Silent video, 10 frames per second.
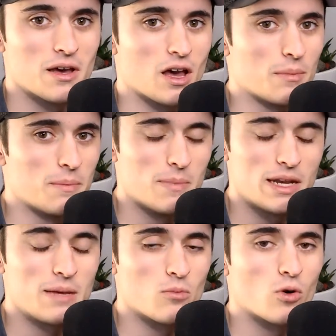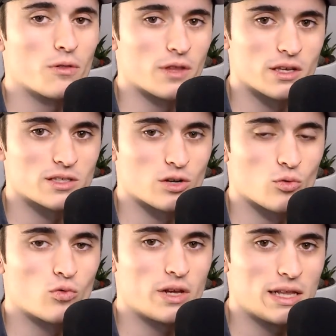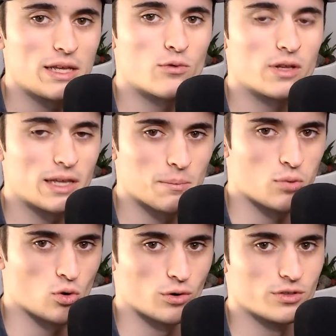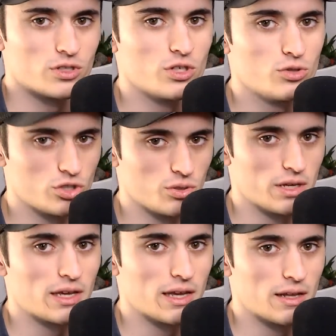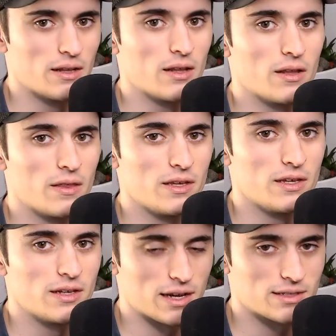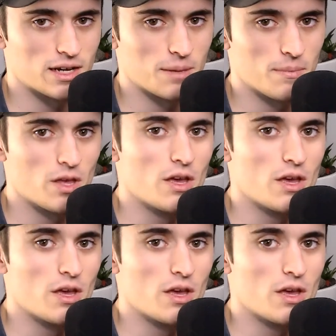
and many more things that are really, really important to shooting in the nighttime